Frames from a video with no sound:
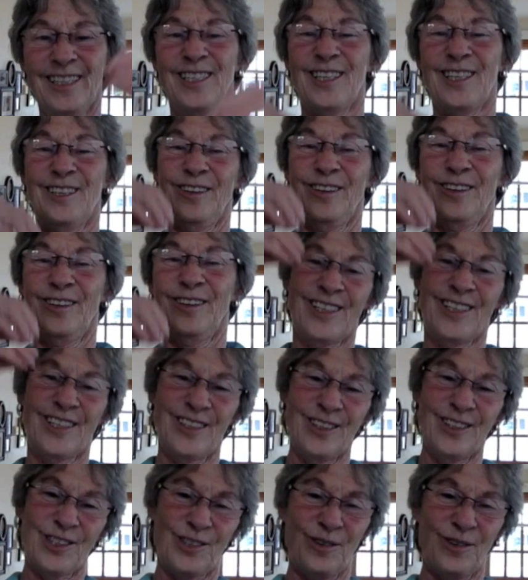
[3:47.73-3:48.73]
and
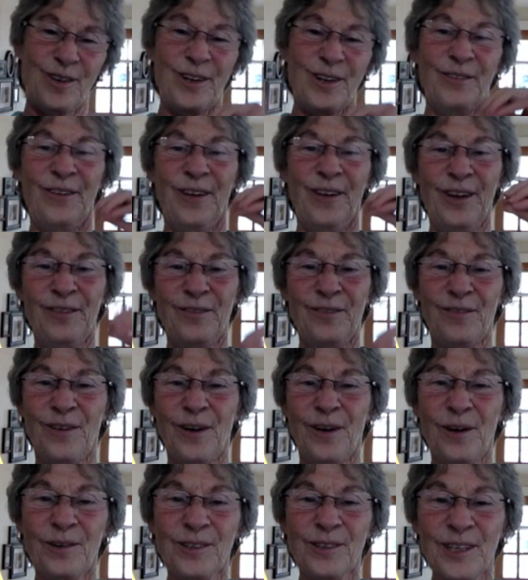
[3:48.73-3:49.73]
structure sort of
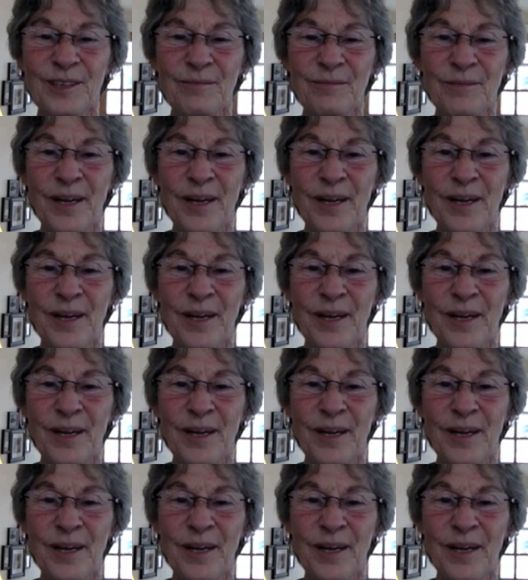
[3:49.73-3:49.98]
unfolded,